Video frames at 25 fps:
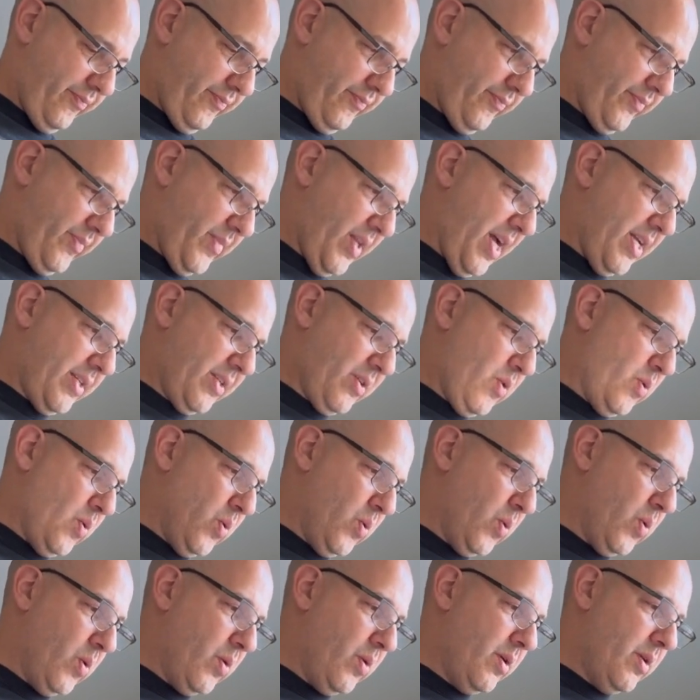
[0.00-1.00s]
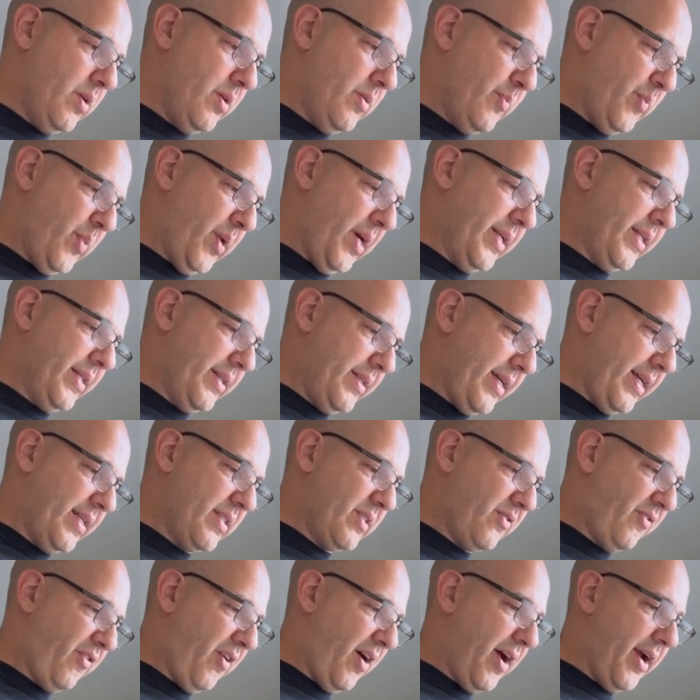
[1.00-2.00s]
Not cool, but
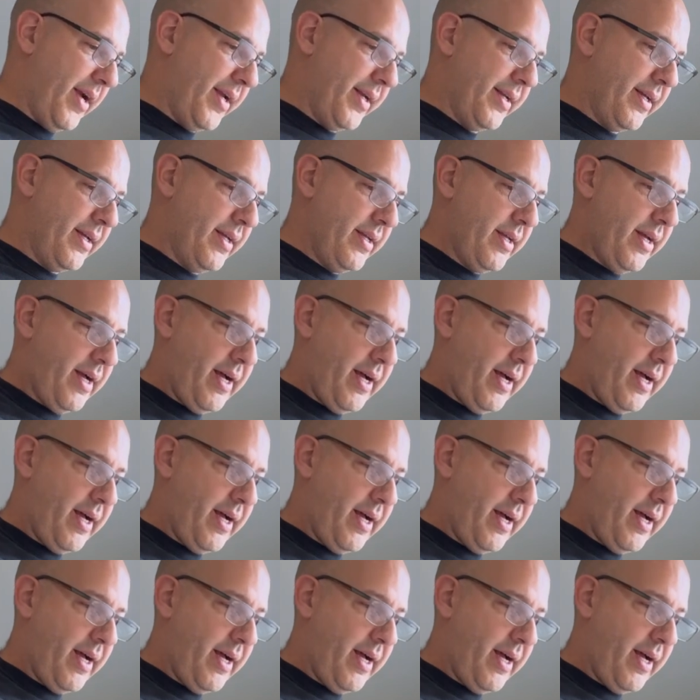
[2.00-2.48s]
that's fine.